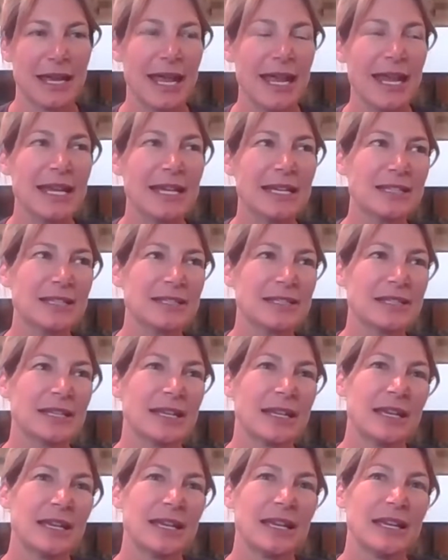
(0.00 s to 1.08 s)
And
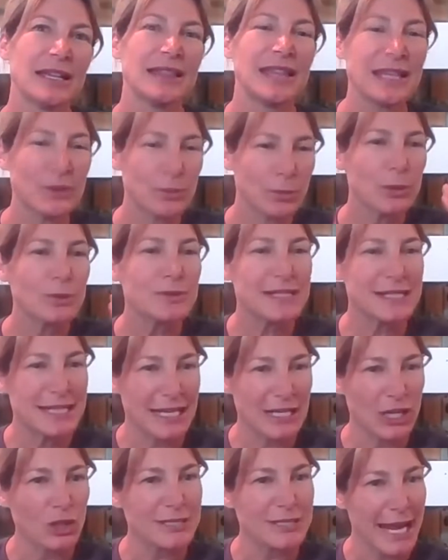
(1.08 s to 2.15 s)
the roots get
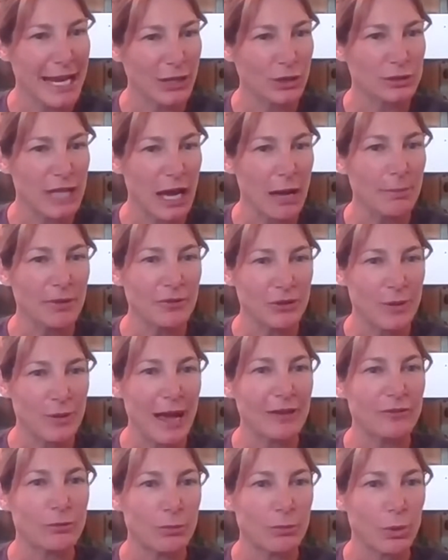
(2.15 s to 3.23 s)
all tangled up if you
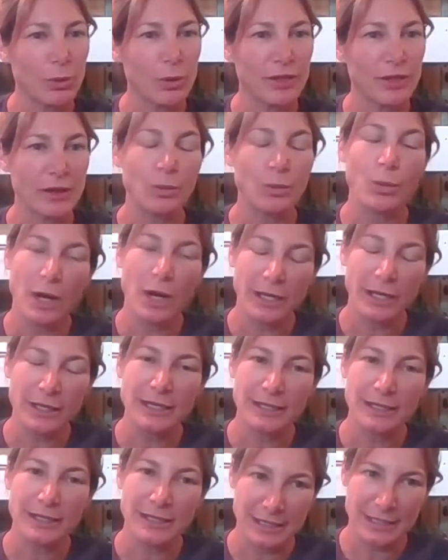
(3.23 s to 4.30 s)
have more than one
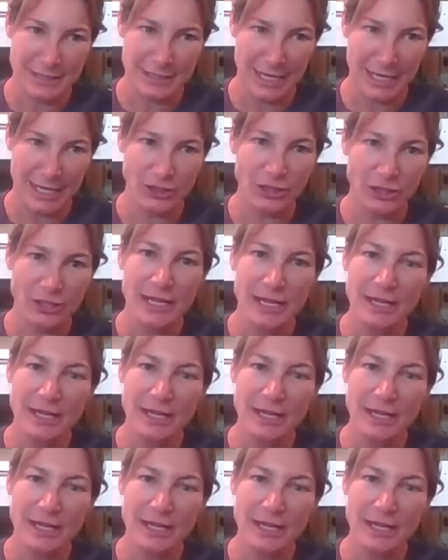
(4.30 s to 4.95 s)
in a container.